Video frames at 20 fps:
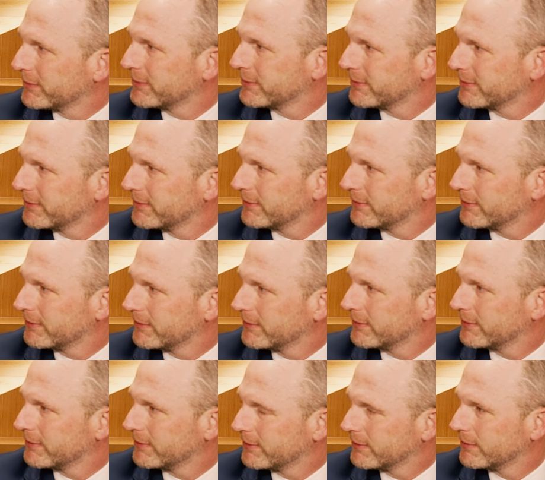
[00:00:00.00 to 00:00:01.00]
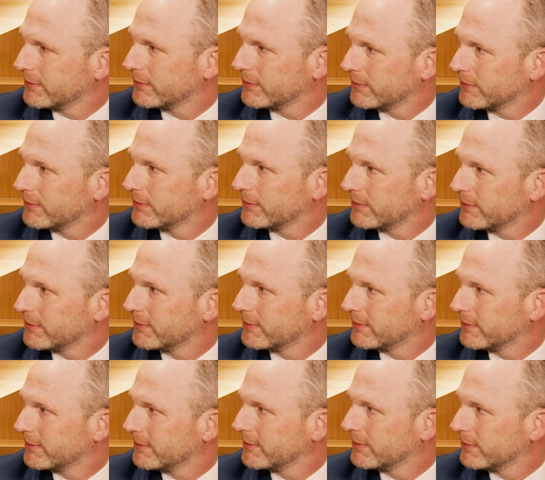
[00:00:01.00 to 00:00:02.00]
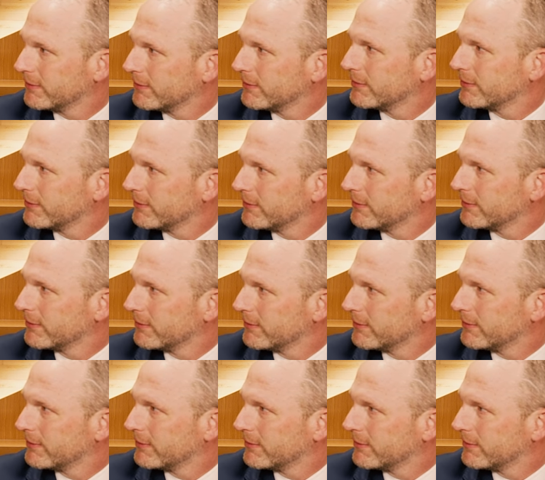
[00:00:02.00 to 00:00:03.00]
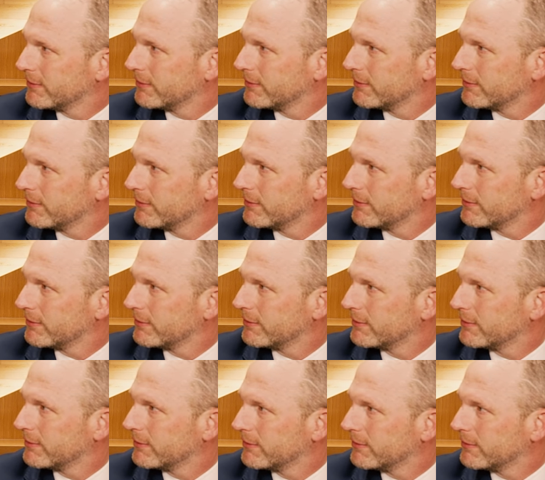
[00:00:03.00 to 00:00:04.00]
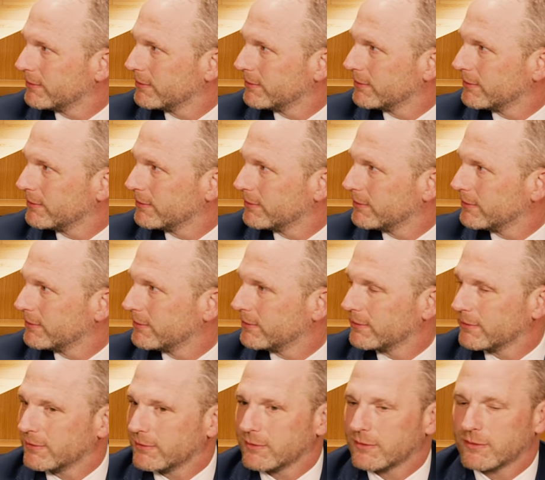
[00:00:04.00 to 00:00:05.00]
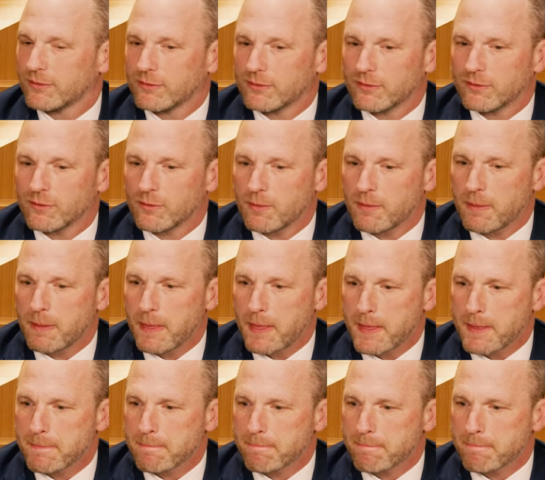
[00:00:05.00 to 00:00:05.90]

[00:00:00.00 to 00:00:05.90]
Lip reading: The person shown says nothing.